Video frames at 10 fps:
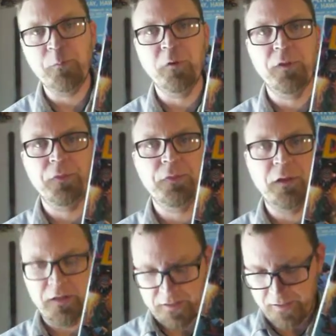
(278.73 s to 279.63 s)
with
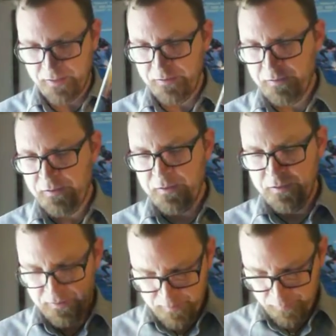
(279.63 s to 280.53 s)
uh,
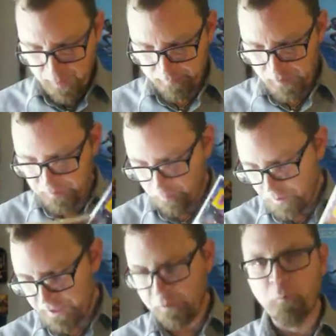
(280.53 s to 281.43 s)
Babylon
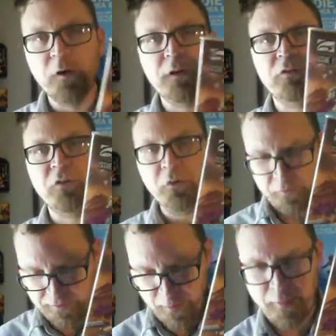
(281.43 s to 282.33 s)
Working one and two
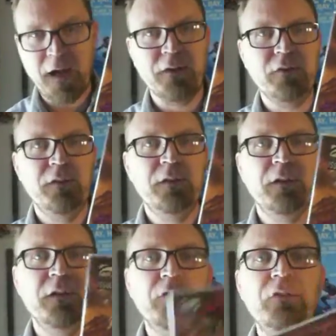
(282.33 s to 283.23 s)
that I backed,
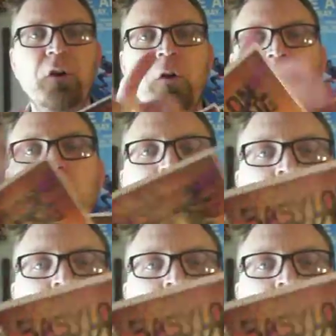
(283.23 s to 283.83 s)
so